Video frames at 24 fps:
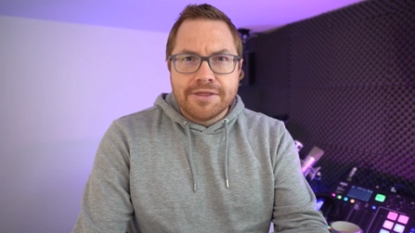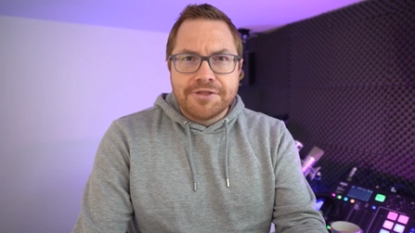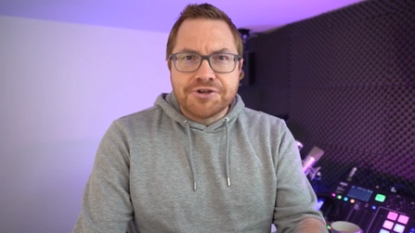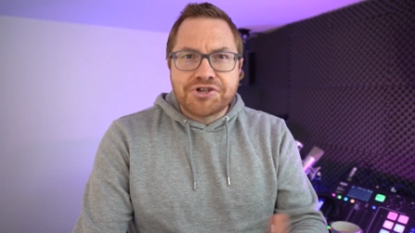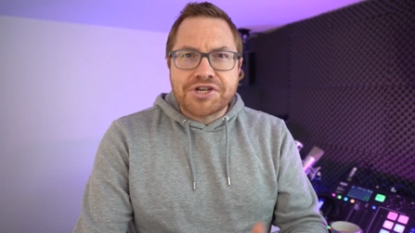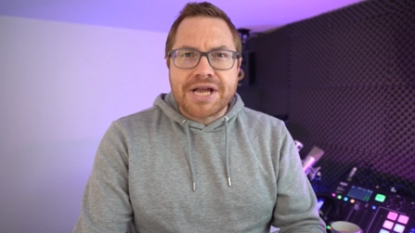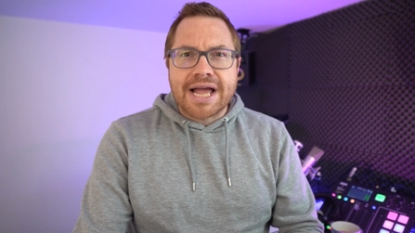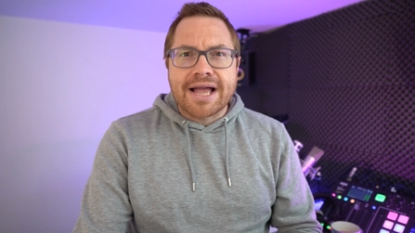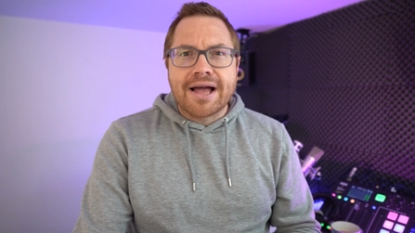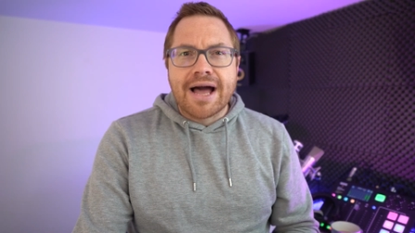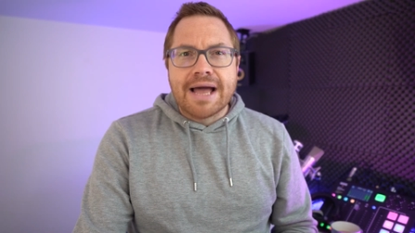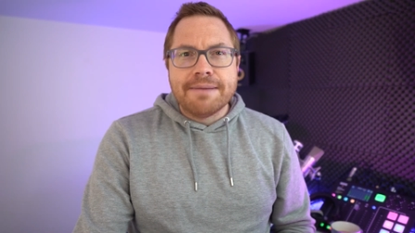The
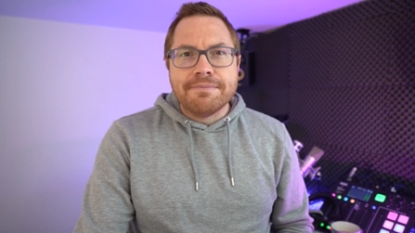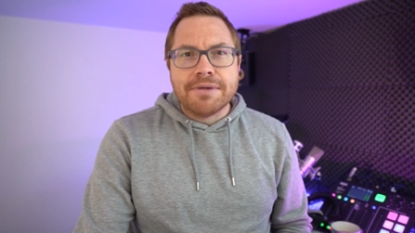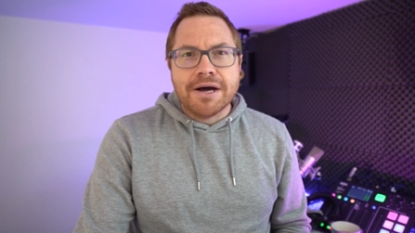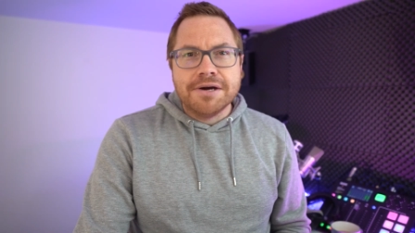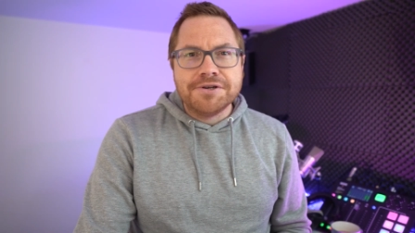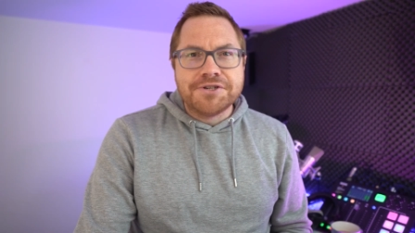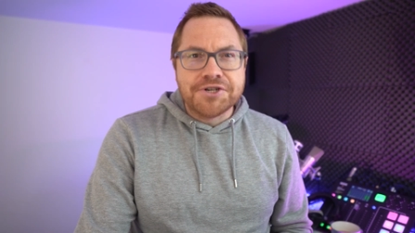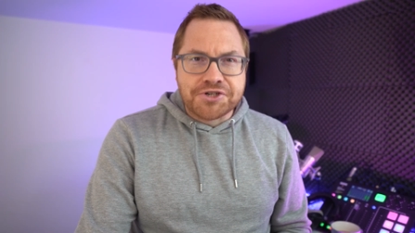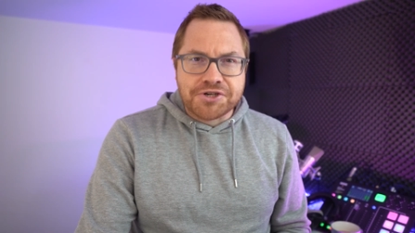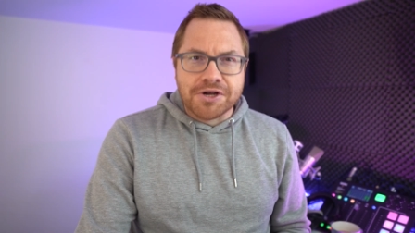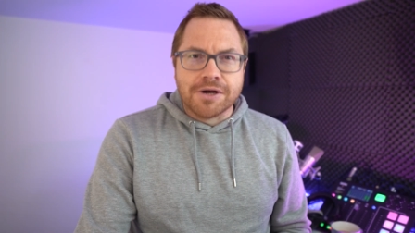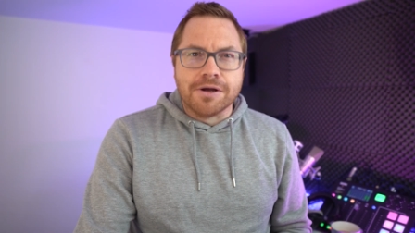Shanghai
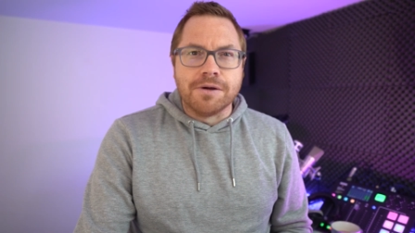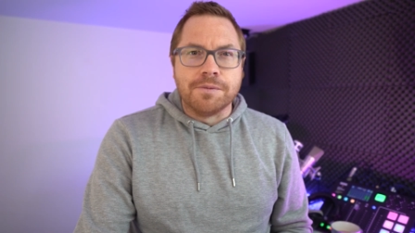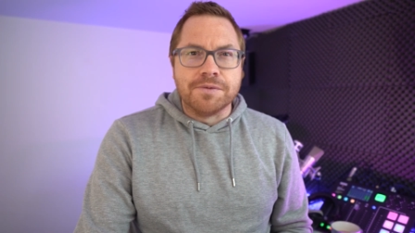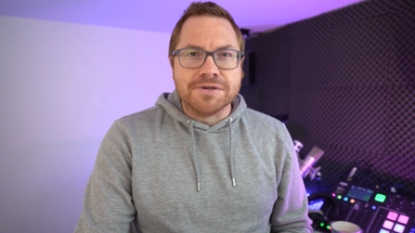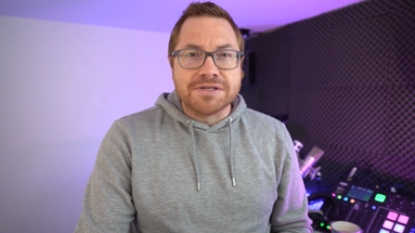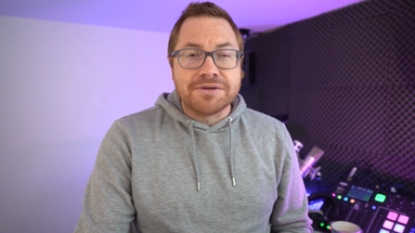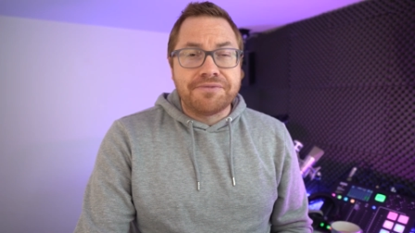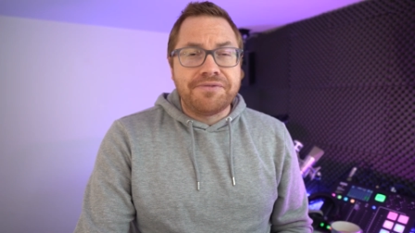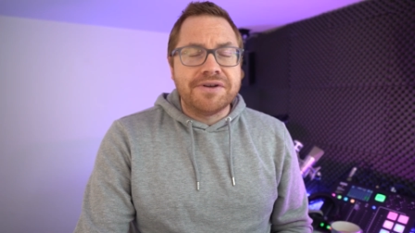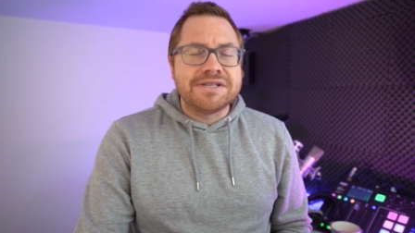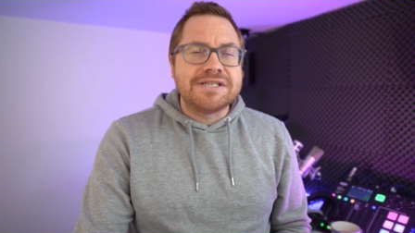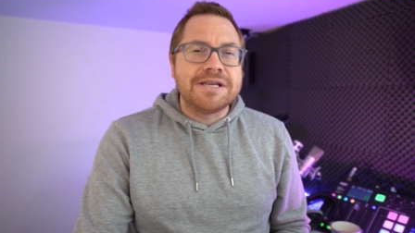Motor Show
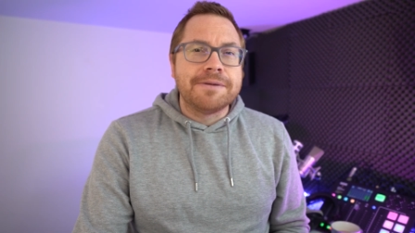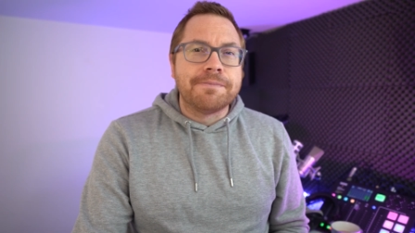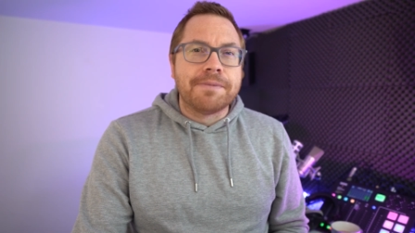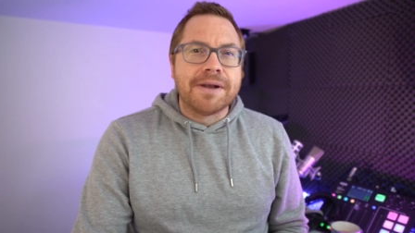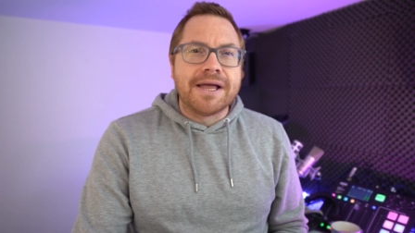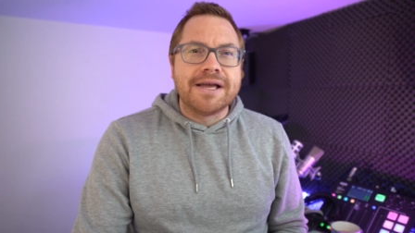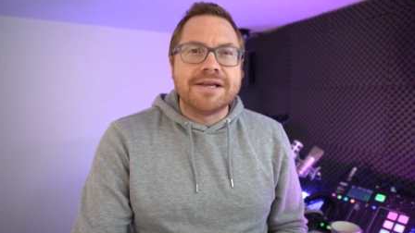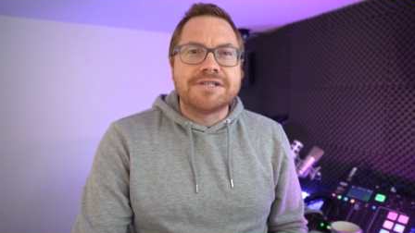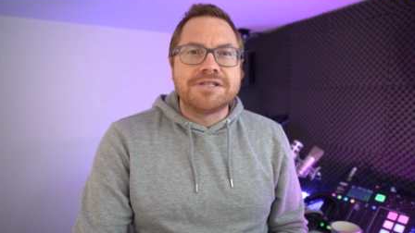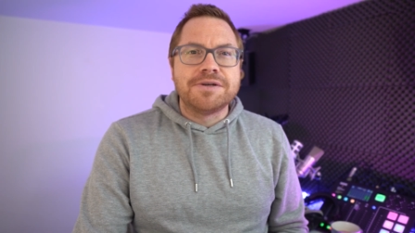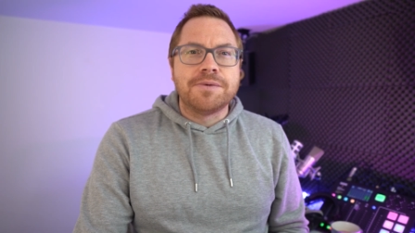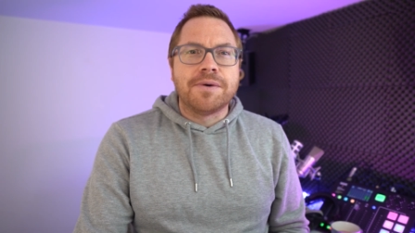was a fitting
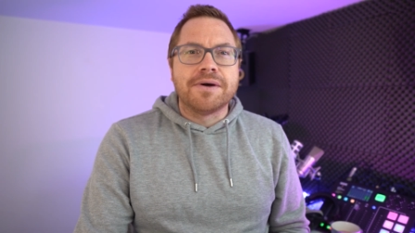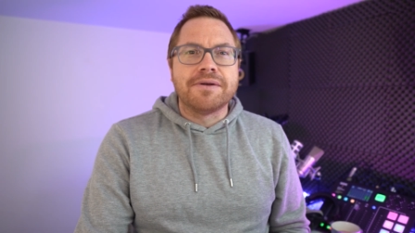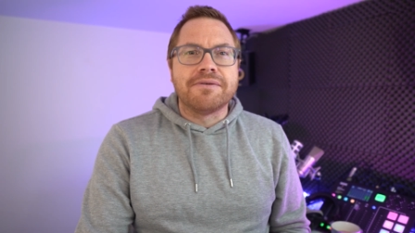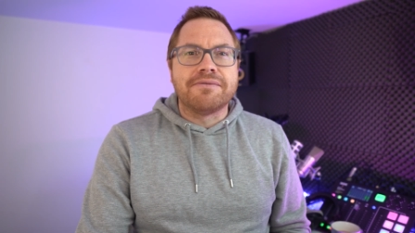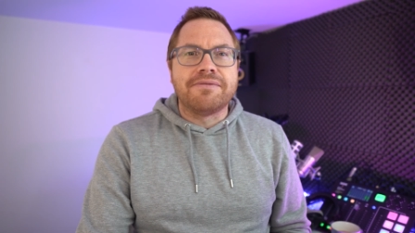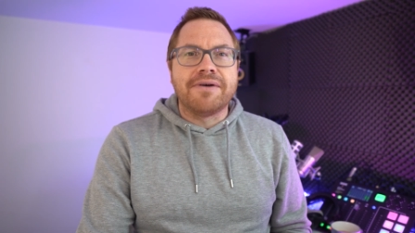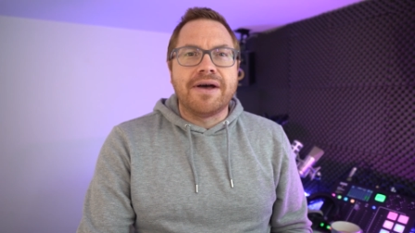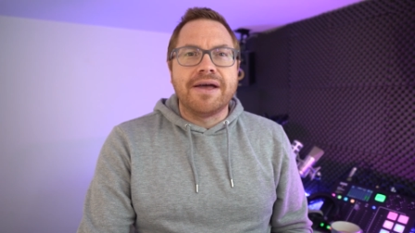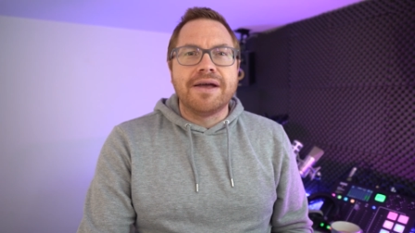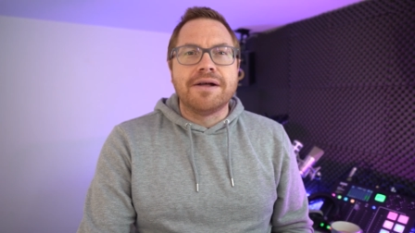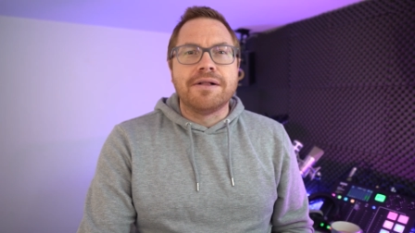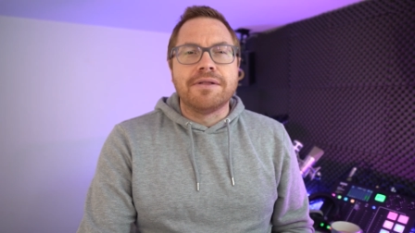place to
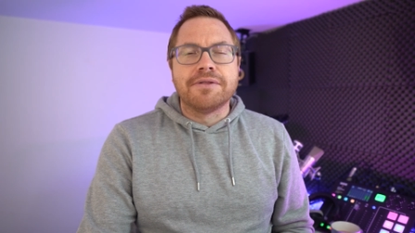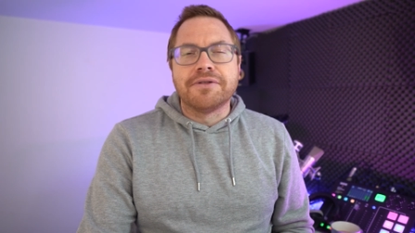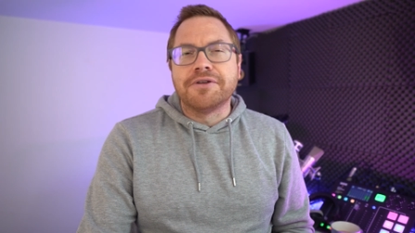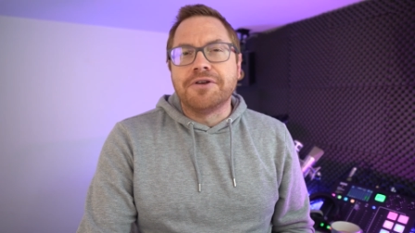unveil